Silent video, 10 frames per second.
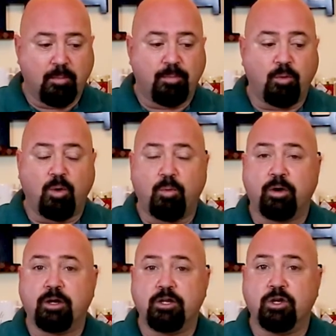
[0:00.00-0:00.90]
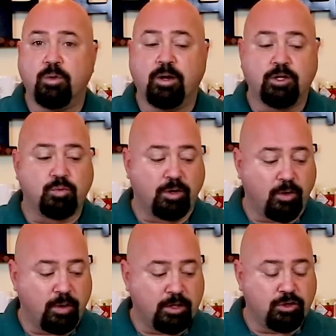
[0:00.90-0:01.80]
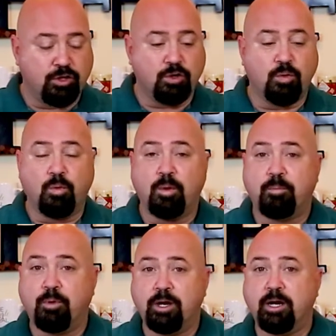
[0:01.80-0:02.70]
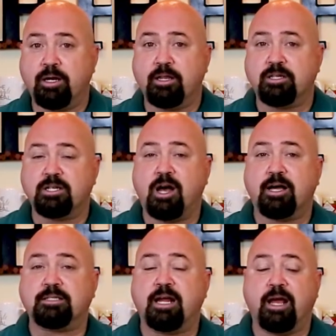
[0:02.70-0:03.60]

but what we're gonna do is we're going to put it into the sauce,